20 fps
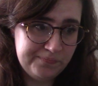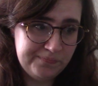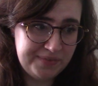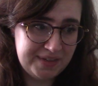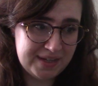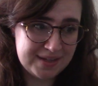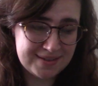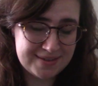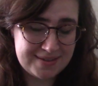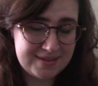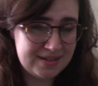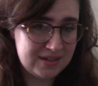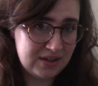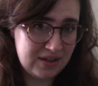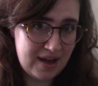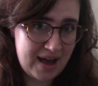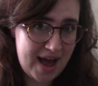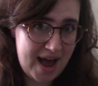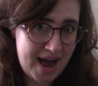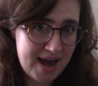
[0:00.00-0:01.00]
It's still
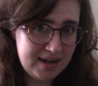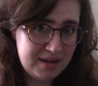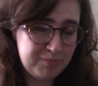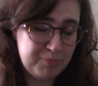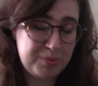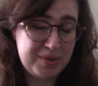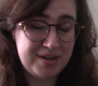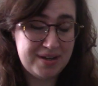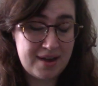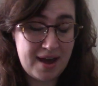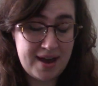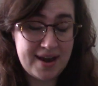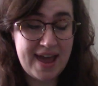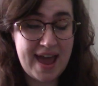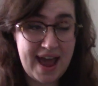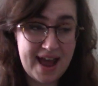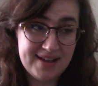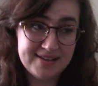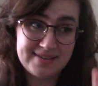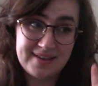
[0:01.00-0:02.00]
hot, but not
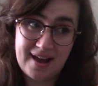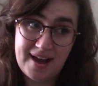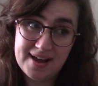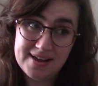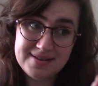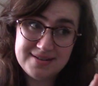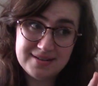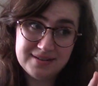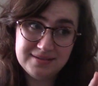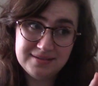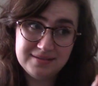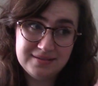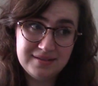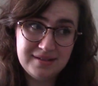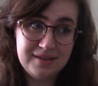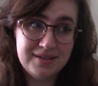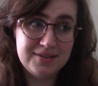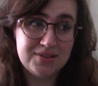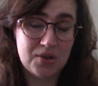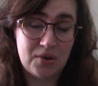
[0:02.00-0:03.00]
as hot,
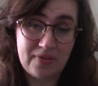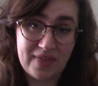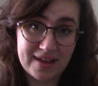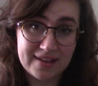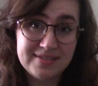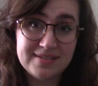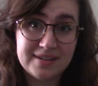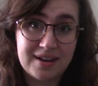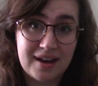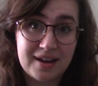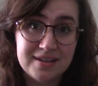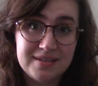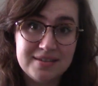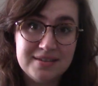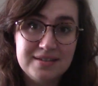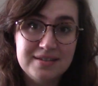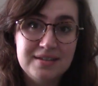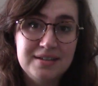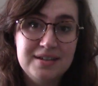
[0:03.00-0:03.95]
so that's nice.